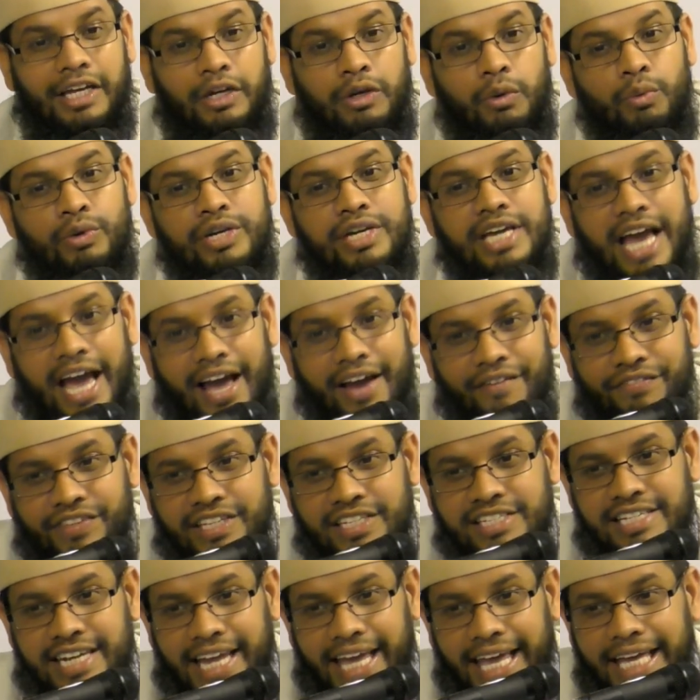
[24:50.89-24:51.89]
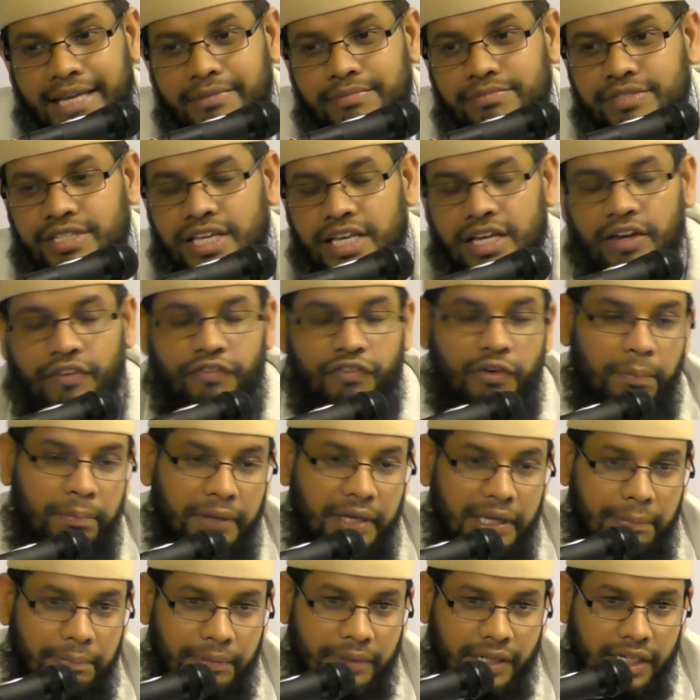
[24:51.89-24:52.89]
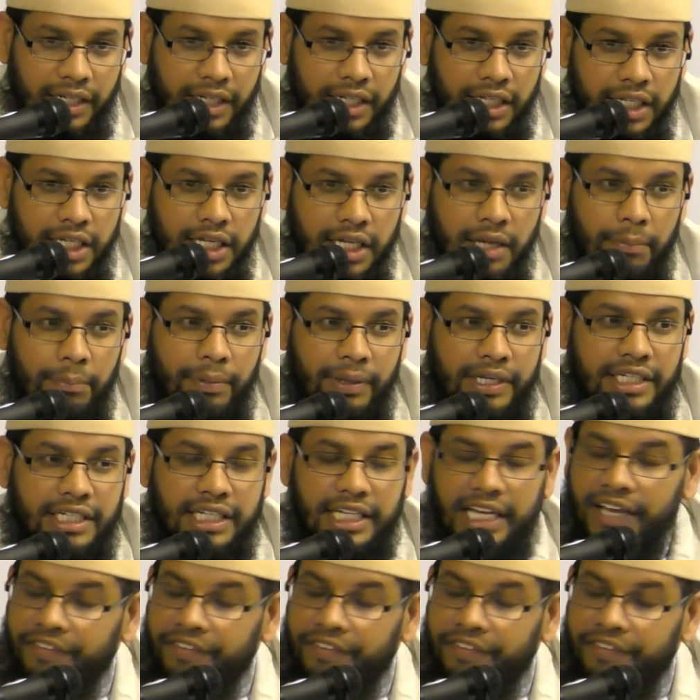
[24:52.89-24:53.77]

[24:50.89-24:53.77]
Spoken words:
And we have these names for people. But